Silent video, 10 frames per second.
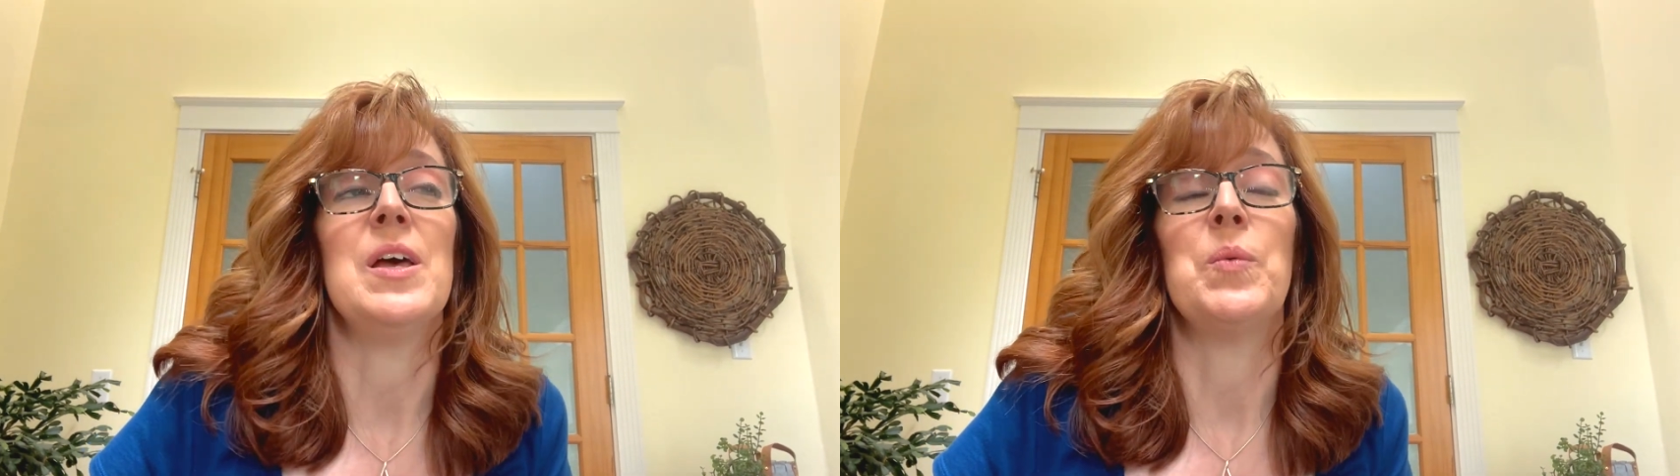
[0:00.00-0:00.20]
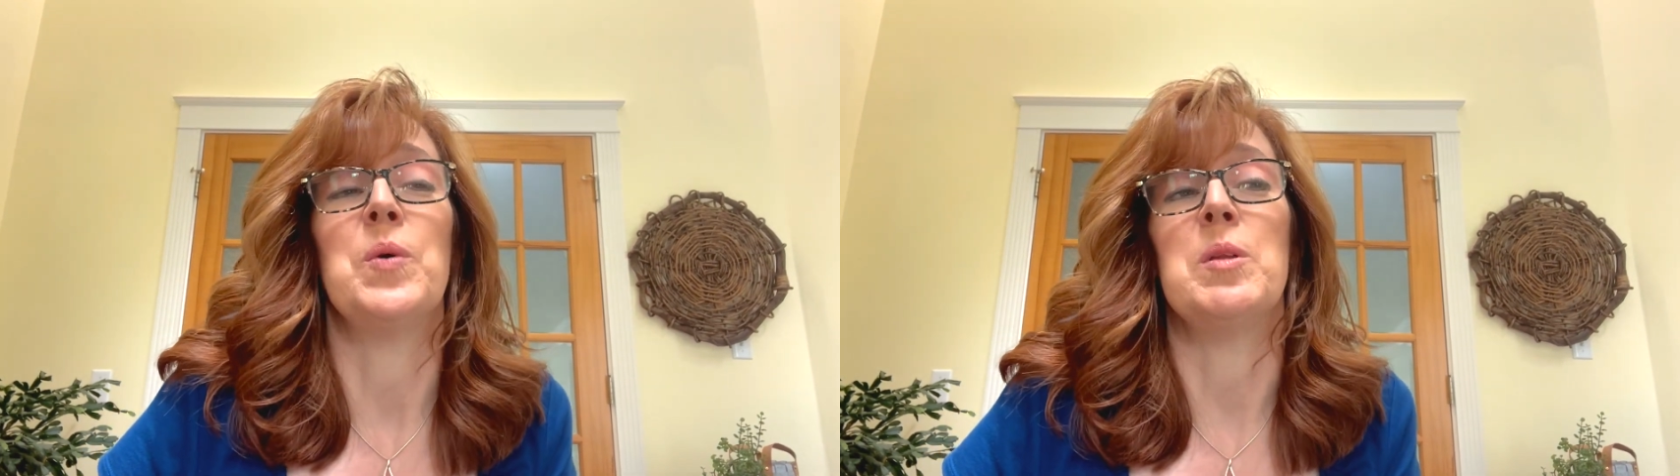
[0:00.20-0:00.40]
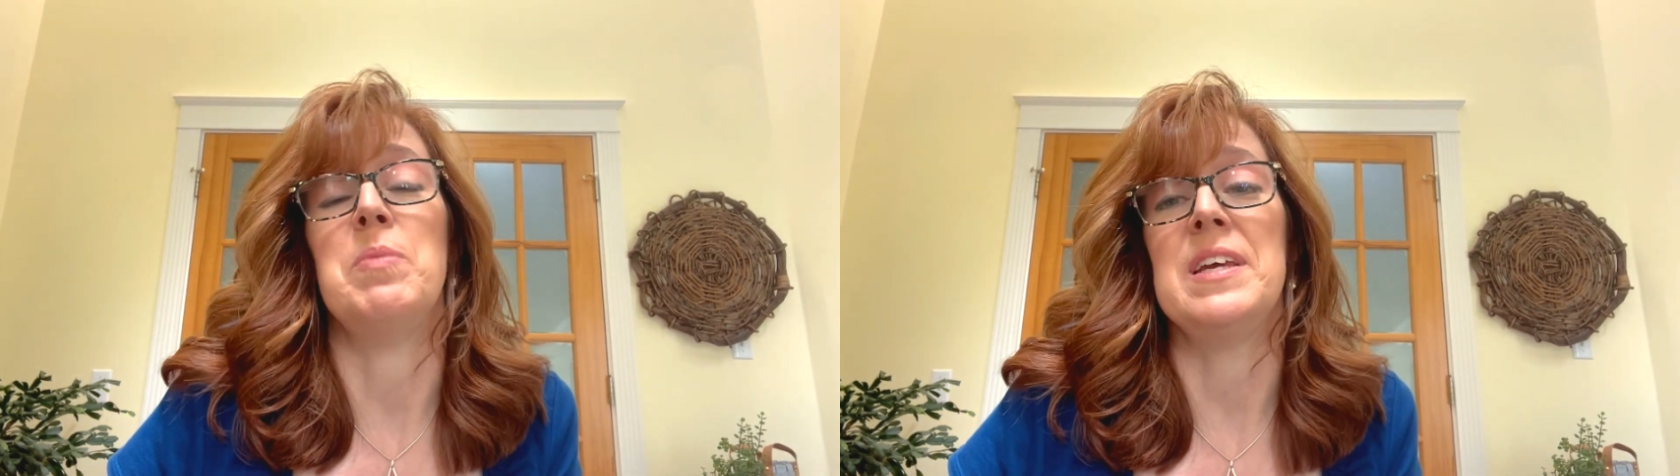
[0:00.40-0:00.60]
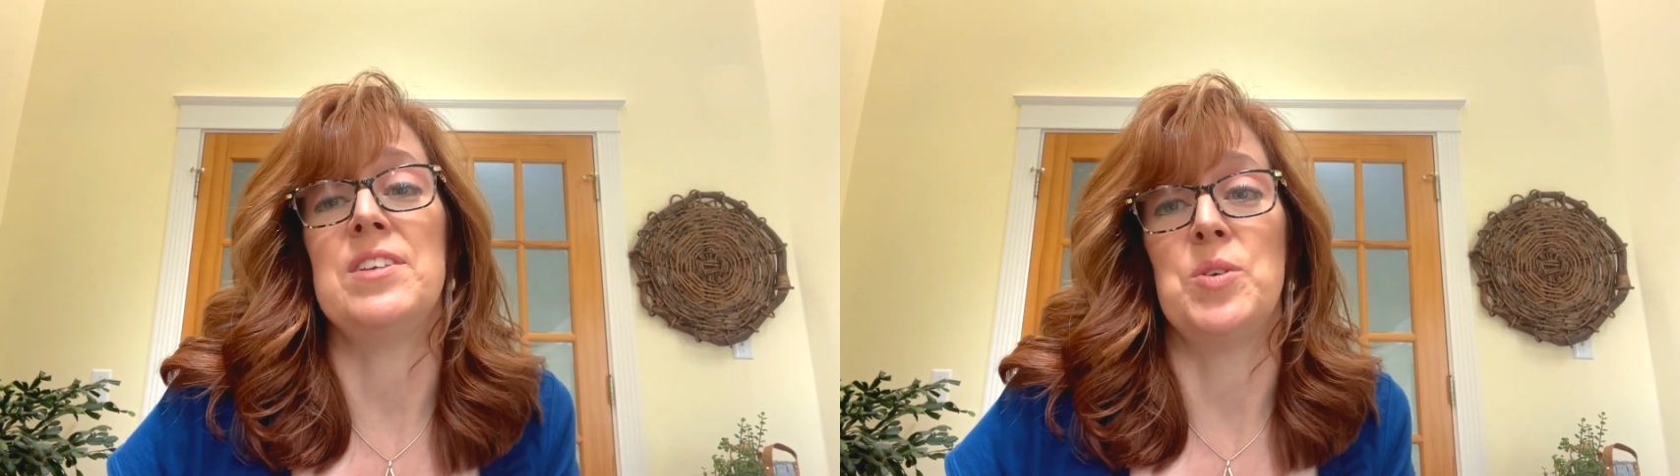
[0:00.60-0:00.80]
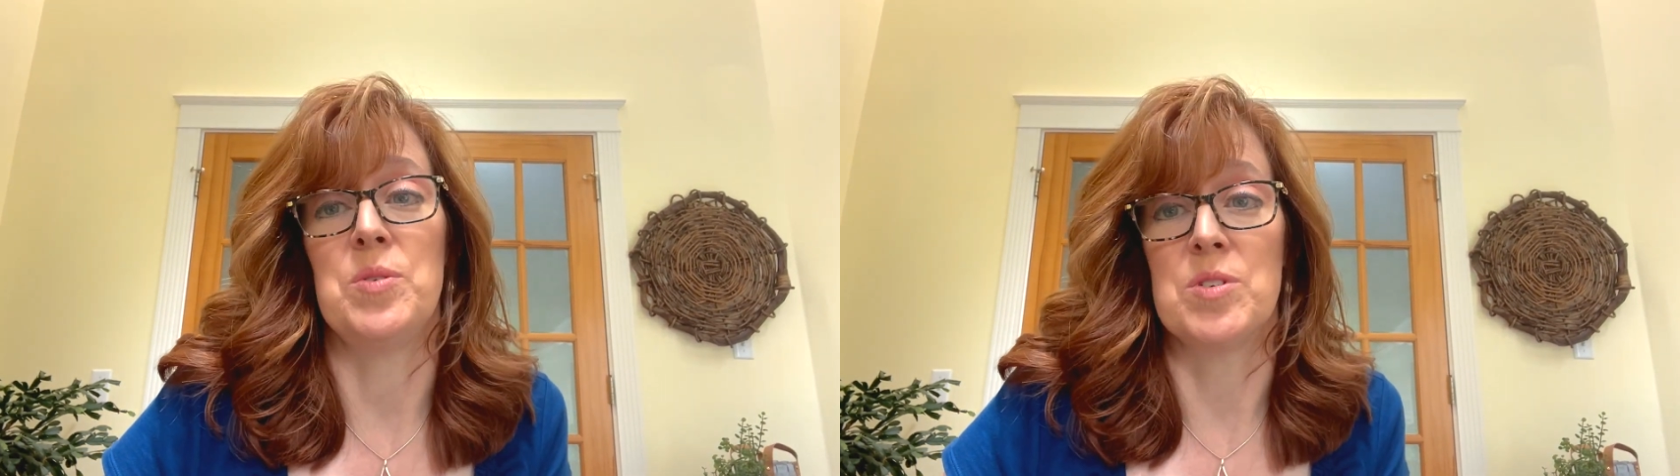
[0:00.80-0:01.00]
would be
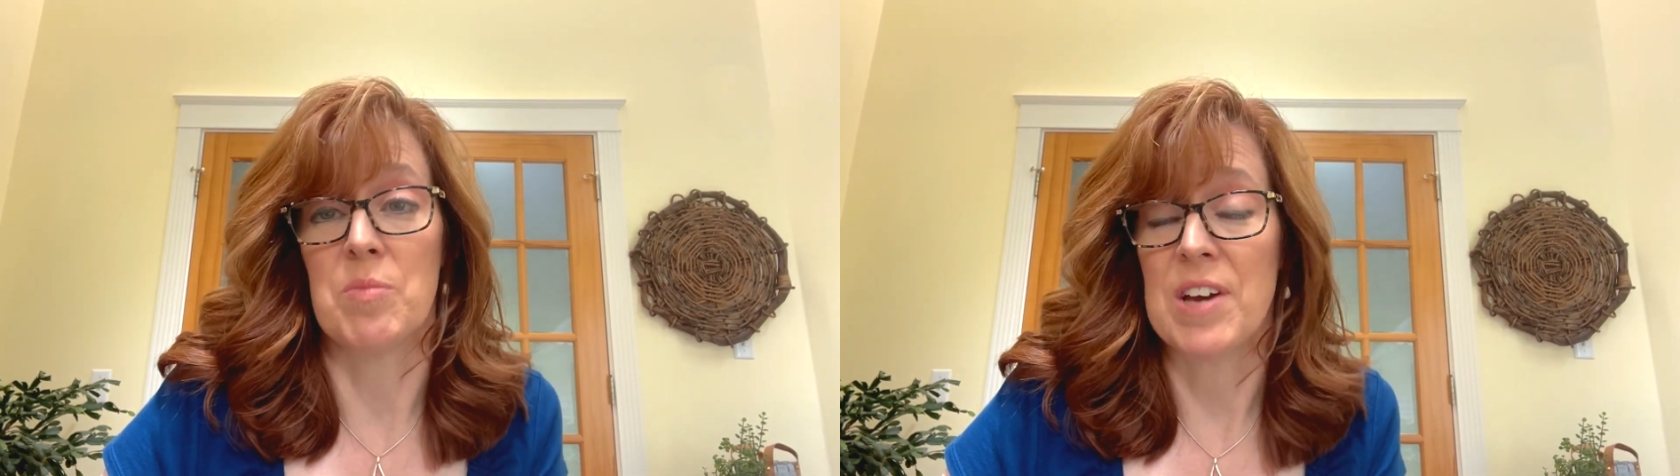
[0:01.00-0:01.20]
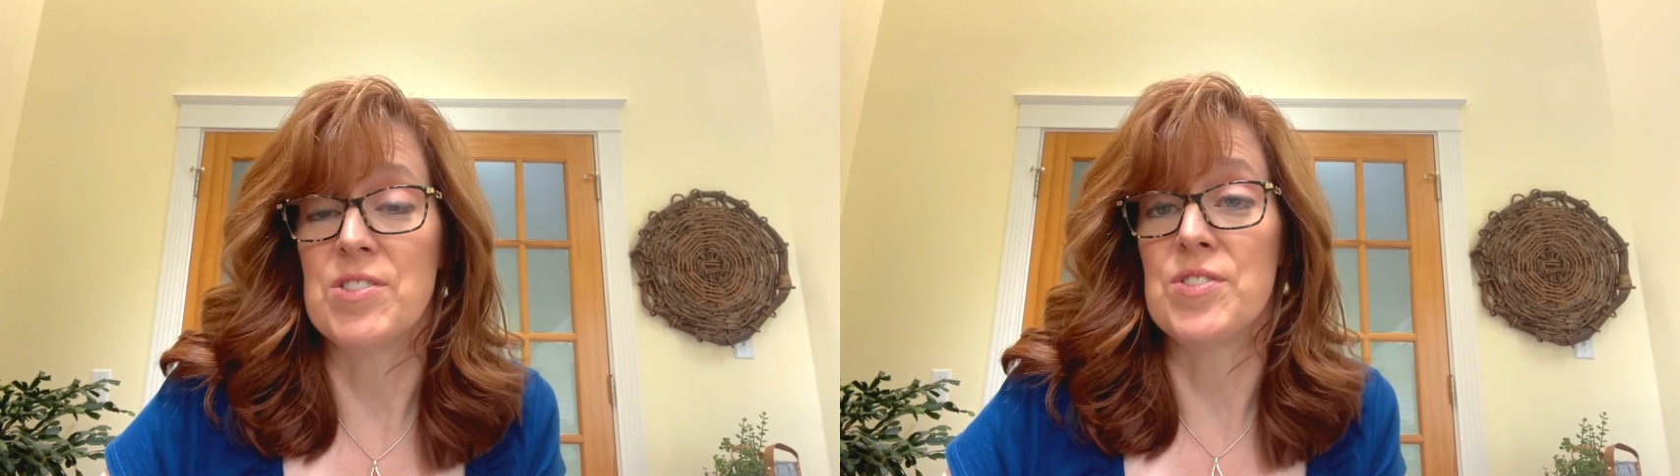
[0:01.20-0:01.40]
to surround